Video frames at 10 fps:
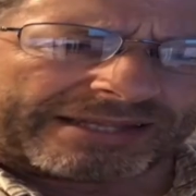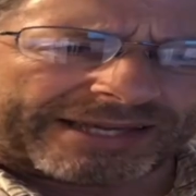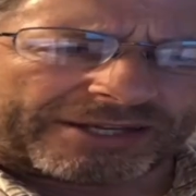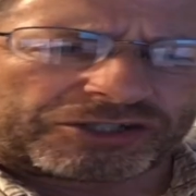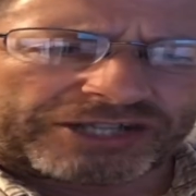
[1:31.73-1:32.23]

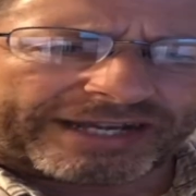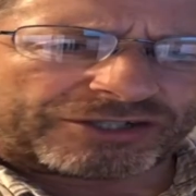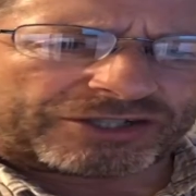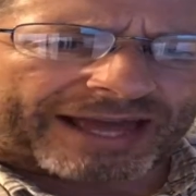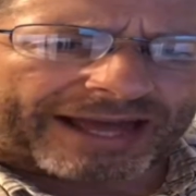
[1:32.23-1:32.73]

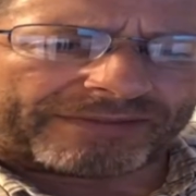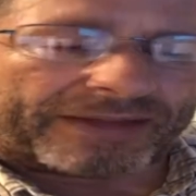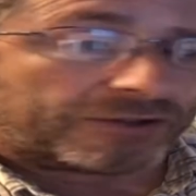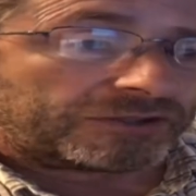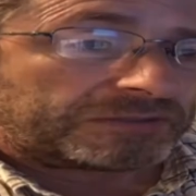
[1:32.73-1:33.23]
change
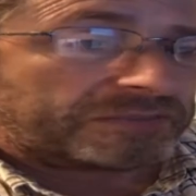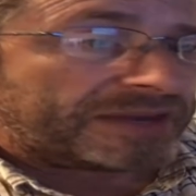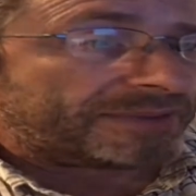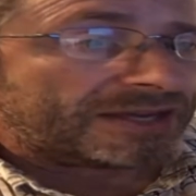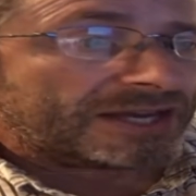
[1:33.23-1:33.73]
that could
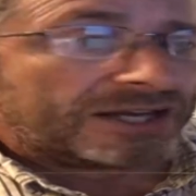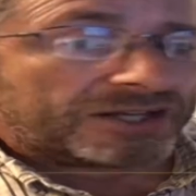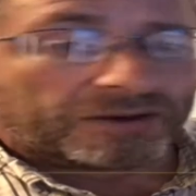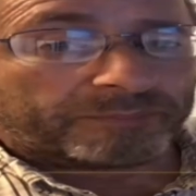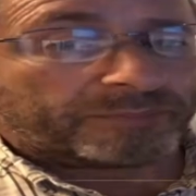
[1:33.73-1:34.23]
maybe
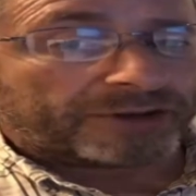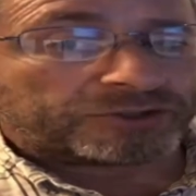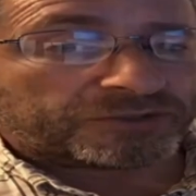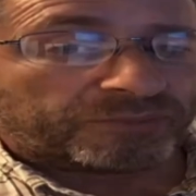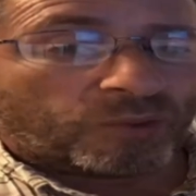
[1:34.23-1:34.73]
better
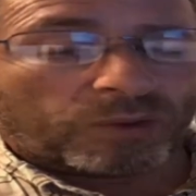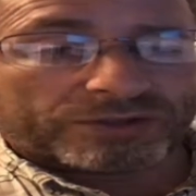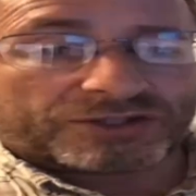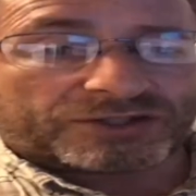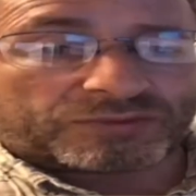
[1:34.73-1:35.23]
support
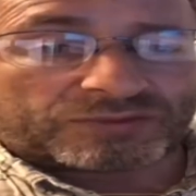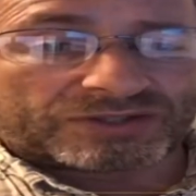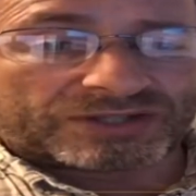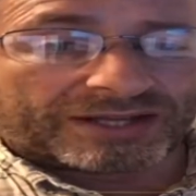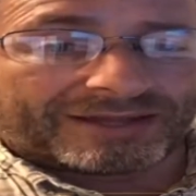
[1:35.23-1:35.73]

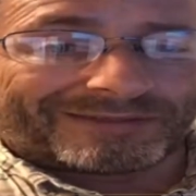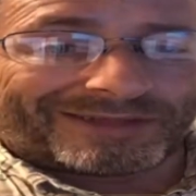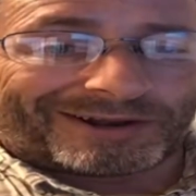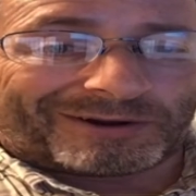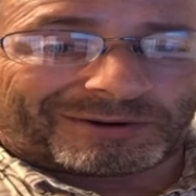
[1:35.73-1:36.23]
students
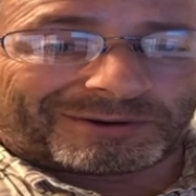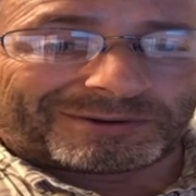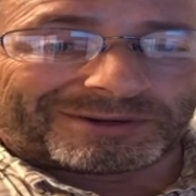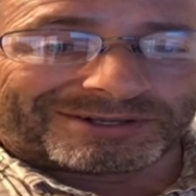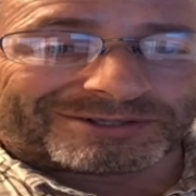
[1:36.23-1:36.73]
that
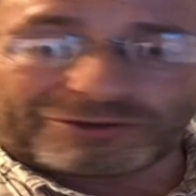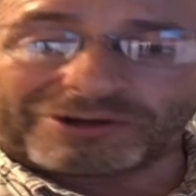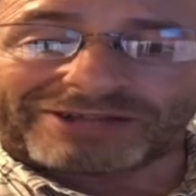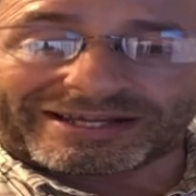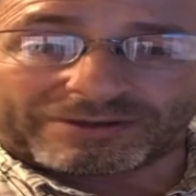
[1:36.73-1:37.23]
are
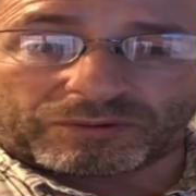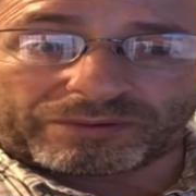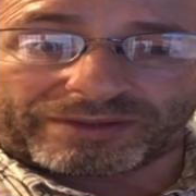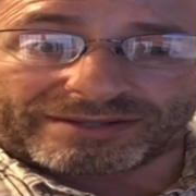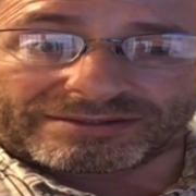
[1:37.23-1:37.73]
struggling, or
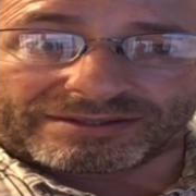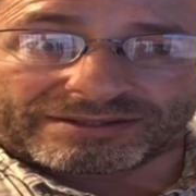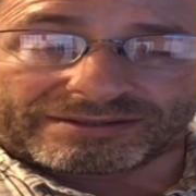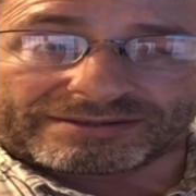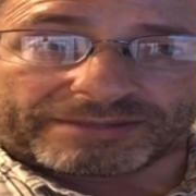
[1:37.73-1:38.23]

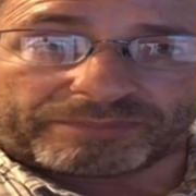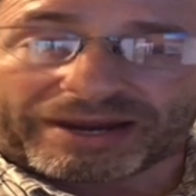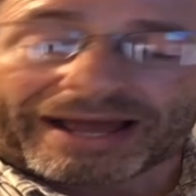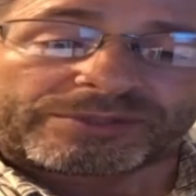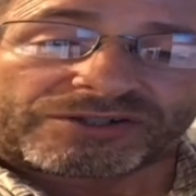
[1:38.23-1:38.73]
that
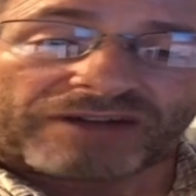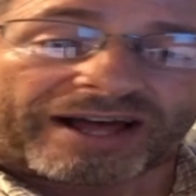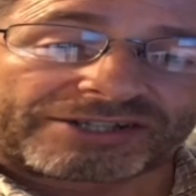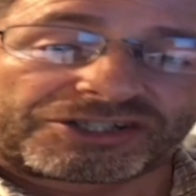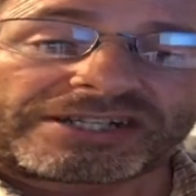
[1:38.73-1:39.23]
perhaps are not
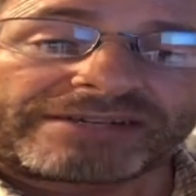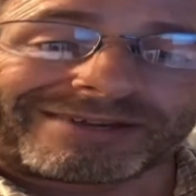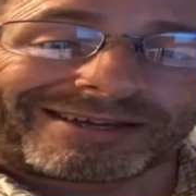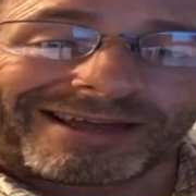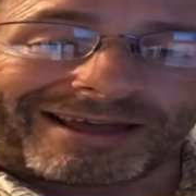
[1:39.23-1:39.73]

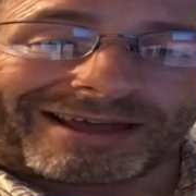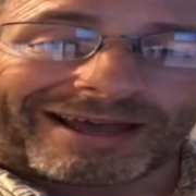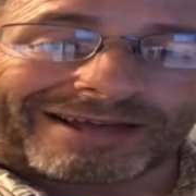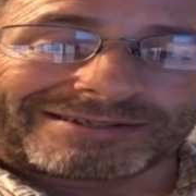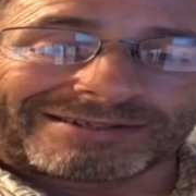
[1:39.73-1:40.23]
achieving
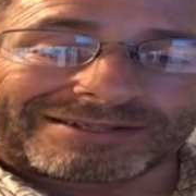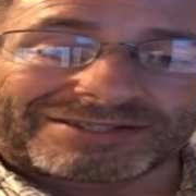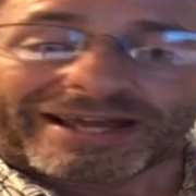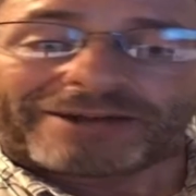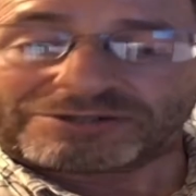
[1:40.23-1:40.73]
at the
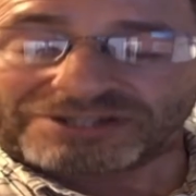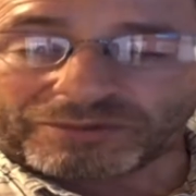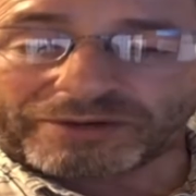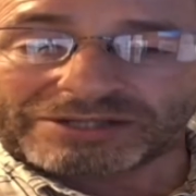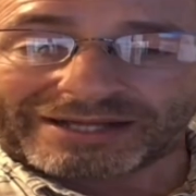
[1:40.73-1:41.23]
standards that
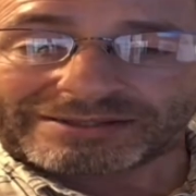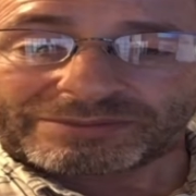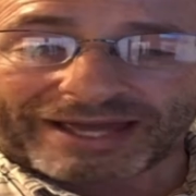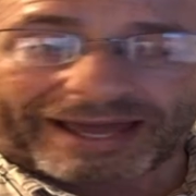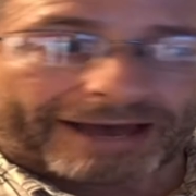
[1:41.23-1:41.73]
we would like them
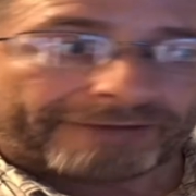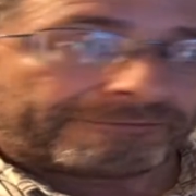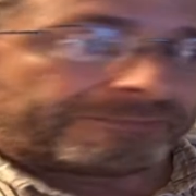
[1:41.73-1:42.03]
to have?